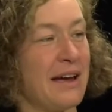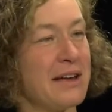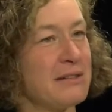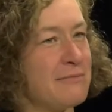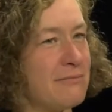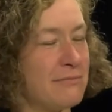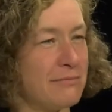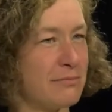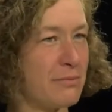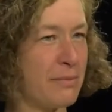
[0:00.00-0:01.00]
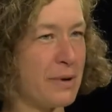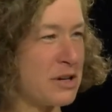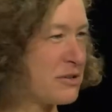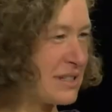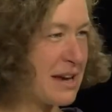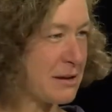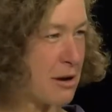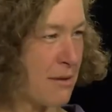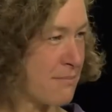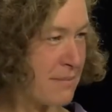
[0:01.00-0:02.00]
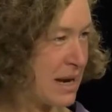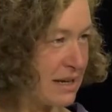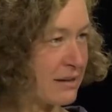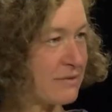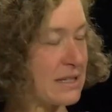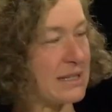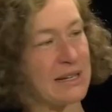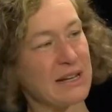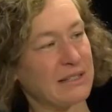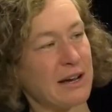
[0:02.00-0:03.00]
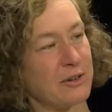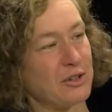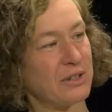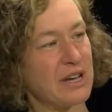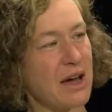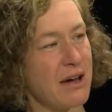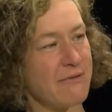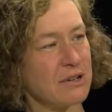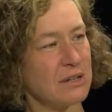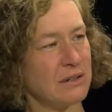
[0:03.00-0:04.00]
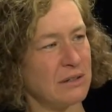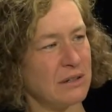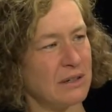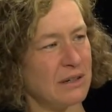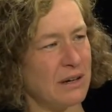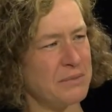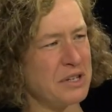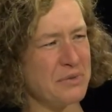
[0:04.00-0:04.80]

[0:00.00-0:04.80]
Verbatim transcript: And, but you're saying not many of the states actually have it. I mean, you